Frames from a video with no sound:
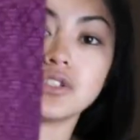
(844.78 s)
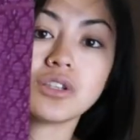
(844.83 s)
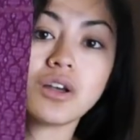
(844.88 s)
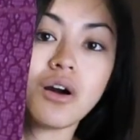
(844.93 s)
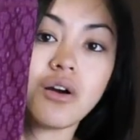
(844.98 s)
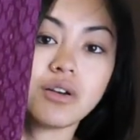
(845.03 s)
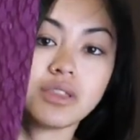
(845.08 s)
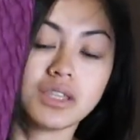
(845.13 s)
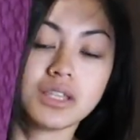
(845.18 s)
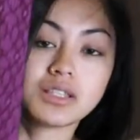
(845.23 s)

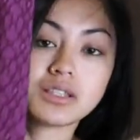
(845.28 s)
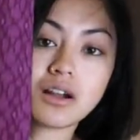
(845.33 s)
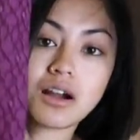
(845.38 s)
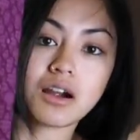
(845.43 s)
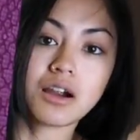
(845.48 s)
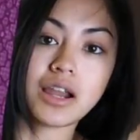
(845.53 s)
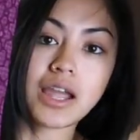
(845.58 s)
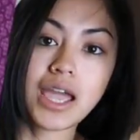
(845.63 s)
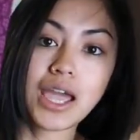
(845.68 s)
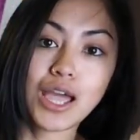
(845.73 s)
So these
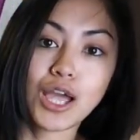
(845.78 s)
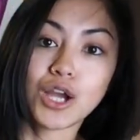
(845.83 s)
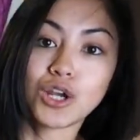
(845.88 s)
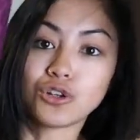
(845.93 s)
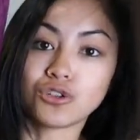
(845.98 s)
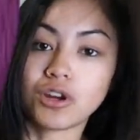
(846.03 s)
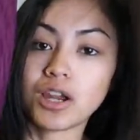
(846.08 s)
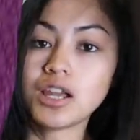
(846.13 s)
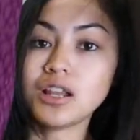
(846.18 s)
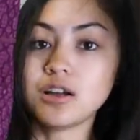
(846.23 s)
are a
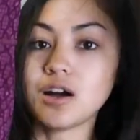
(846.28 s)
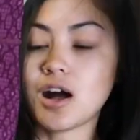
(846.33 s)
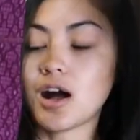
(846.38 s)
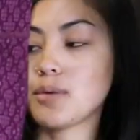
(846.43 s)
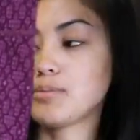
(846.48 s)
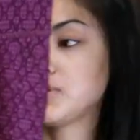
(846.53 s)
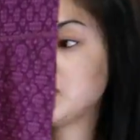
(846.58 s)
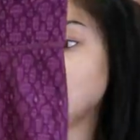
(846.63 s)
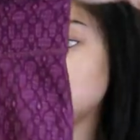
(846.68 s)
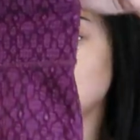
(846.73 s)
great
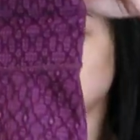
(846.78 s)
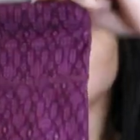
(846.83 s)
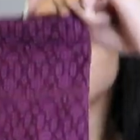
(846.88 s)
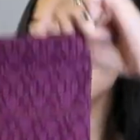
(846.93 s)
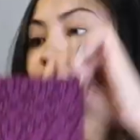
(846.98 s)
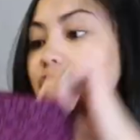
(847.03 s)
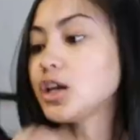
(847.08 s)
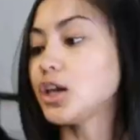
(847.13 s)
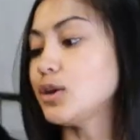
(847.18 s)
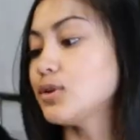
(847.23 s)
option and
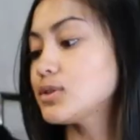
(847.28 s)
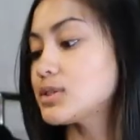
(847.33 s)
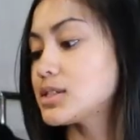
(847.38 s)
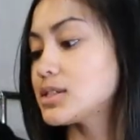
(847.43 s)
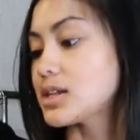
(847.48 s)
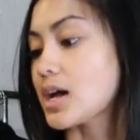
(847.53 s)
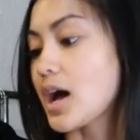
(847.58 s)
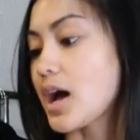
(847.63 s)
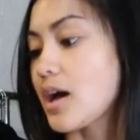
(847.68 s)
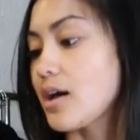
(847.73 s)
they're a cute
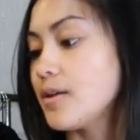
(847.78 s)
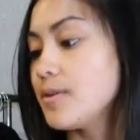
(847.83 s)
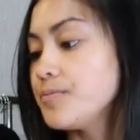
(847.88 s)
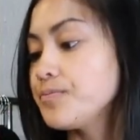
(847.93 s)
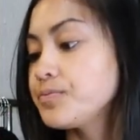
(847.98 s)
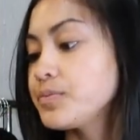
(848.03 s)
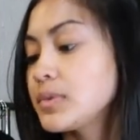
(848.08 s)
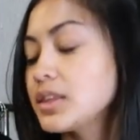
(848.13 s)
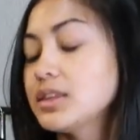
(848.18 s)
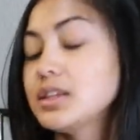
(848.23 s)

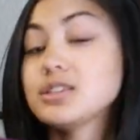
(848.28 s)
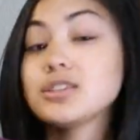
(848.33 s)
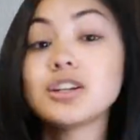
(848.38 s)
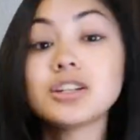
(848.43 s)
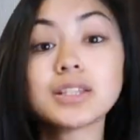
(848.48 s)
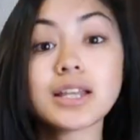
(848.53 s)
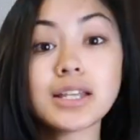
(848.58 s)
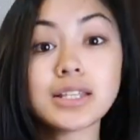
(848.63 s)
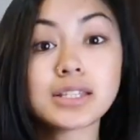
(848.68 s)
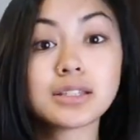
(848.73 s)
style. These
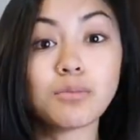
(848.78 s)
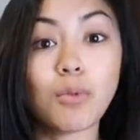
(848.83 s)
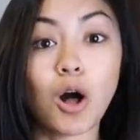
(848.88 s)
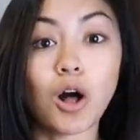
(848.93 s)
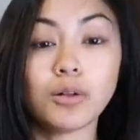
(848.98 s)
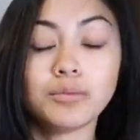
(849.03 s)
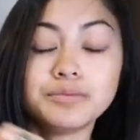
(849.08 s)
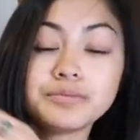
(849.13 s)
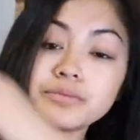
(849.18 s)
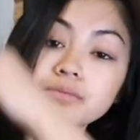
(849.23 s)
are size
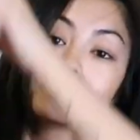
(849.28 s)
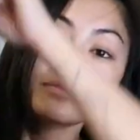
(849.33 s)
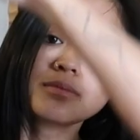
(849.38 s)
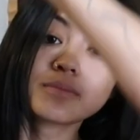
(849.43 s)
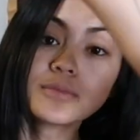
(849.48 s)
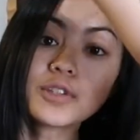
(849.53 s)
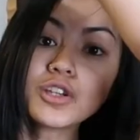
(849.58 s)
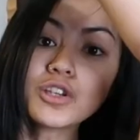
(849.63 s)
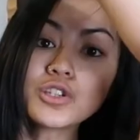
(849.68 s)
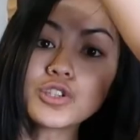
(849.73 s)
small
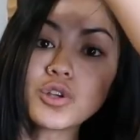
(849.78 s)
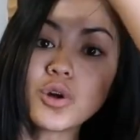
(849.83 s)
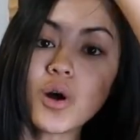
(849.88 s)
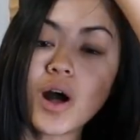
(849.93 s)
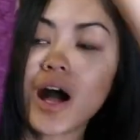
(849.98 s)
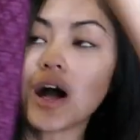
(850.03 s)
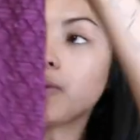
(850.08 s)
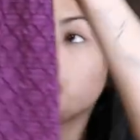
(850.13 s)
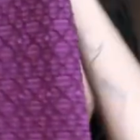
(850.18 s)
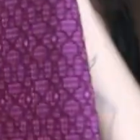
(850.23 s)
so
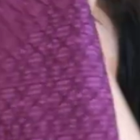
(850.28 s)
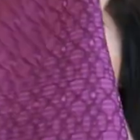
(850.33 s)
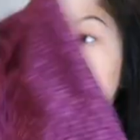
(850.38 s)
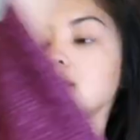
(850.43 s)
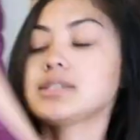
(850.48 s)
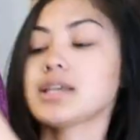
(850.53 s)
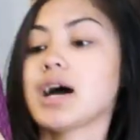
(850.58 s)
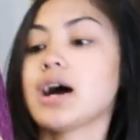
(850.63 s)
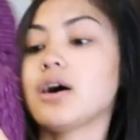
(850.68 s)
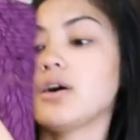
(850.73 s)
I'll put
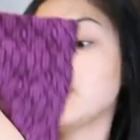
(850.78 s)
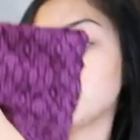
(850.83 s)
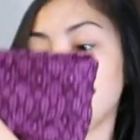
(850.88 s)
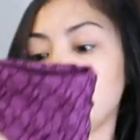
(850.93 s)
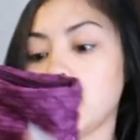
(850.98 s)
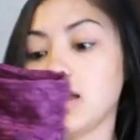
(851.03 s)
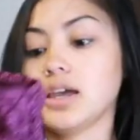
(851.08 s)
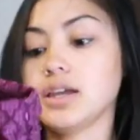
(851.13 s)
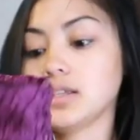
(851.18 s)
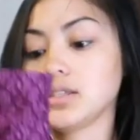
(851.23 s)
these out
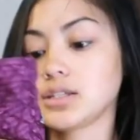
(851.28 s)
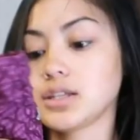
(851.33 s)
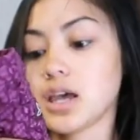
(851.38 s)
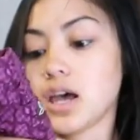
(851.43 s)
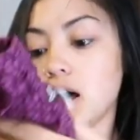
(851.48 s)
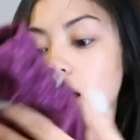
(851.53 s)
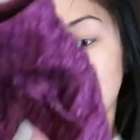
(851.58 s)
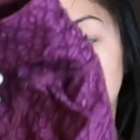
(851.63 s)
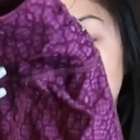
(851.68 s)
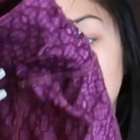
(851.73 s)
and
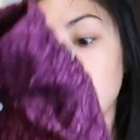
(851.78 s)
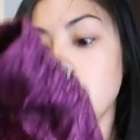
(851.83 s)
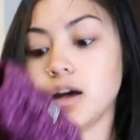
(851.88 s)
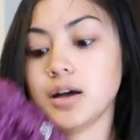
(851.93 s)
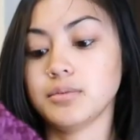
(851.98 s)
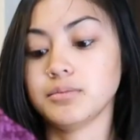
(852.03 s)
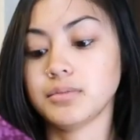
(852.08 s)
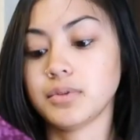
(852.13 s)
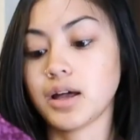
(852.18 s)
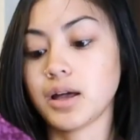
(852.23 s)

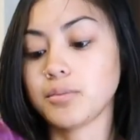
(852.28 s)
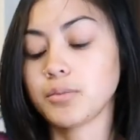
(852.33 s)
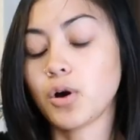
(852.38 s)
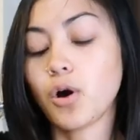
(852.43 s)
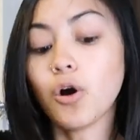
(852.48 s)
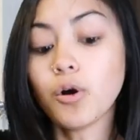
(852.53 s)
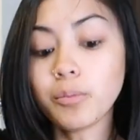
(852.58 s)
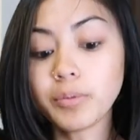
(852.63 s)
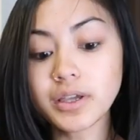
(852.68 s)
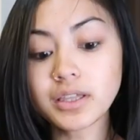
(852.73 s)
um, I'm
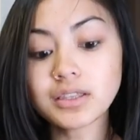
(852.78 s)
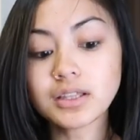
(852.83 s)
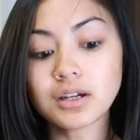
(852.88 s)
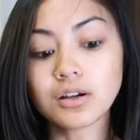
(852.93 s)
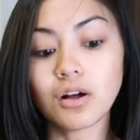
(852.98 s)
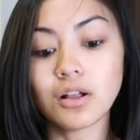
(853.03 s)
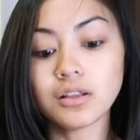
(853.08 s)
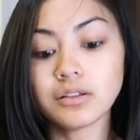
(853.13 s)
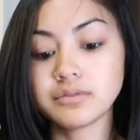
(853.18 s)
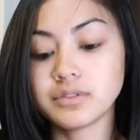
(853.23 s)
hoping
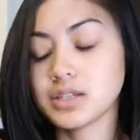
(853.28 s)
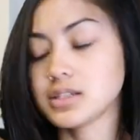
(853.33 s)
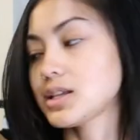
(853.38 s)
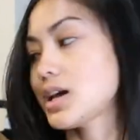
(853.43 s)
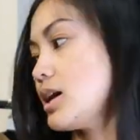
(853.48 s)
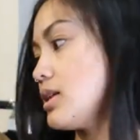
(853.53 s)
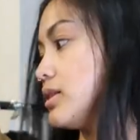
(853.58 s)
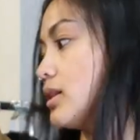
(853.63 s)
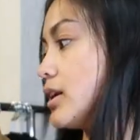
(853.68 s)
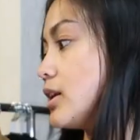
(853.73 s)
that all of these
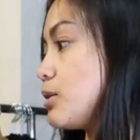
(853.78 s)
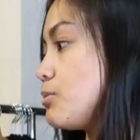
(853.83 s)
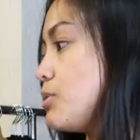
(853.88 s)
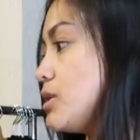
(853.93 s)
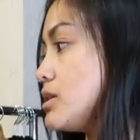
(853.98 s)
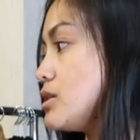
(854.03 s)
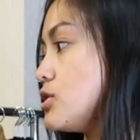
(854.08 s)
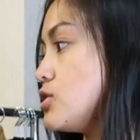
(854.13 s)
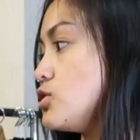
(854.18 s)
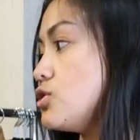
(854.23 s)
athletic
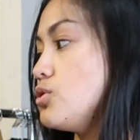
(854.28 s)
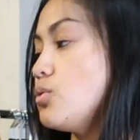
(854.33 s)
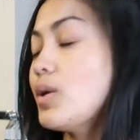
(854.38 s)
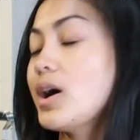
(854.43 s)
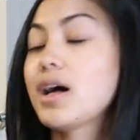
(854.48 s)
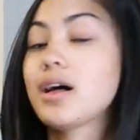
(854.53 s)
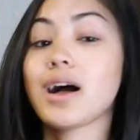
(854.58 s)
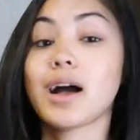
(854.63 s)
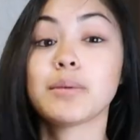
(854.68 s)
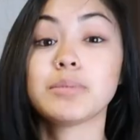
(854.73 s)
pieces do
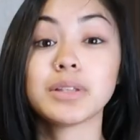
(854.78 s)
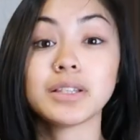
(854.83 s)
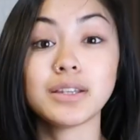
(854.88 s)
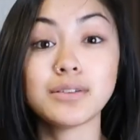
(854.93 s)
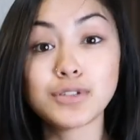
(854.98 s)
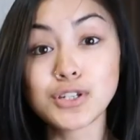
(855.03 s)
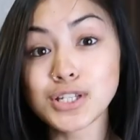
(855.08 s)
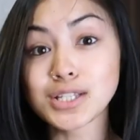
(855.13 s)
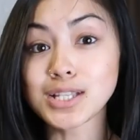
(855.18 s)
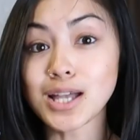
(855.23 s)
well. I
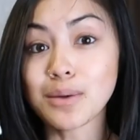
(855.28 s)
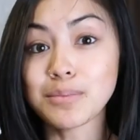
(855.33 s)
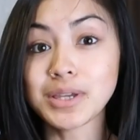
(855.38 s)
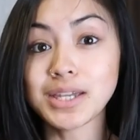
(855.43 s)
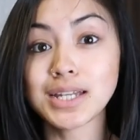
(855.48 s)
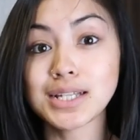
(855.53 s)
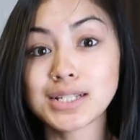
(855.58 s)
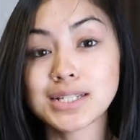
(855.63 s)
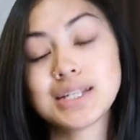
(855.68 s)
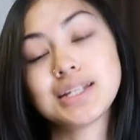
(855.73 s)
believe she's
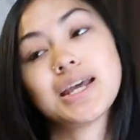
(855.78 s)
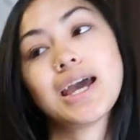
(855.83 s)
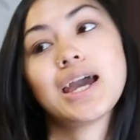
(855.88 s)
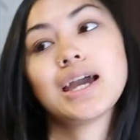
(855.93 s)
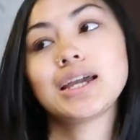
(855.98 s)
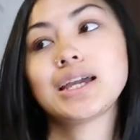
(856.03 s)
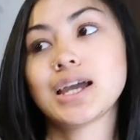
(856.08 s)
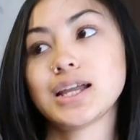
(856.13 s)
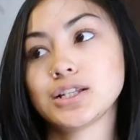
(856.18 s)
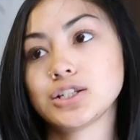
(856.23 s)
coming in
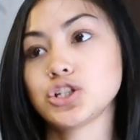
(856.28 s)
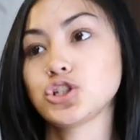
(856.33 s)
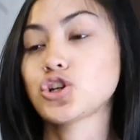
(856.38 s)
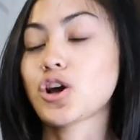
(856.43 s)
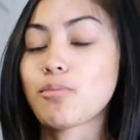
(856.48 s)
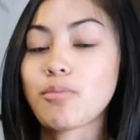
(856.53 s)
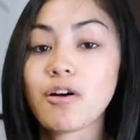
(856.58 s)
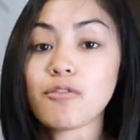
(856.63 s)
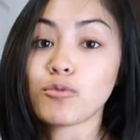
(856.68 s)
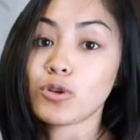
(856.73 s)
today again to
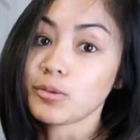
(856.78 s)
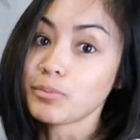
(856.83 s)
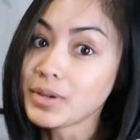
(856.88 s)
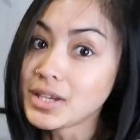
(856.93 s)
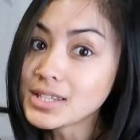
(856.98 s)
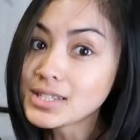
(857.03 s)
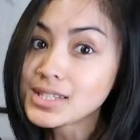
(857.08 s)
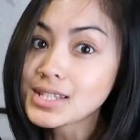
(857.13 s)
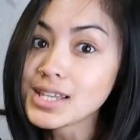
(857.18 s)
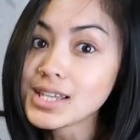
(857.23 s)
drop off more
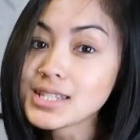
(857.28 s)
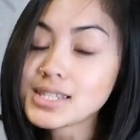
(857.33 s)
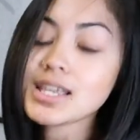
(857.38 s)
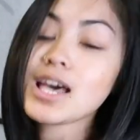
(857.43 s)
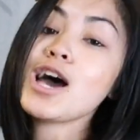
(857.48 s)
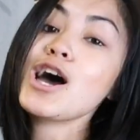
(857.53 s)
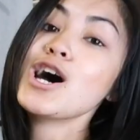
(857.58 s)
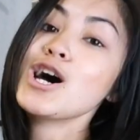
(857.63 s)
pieces.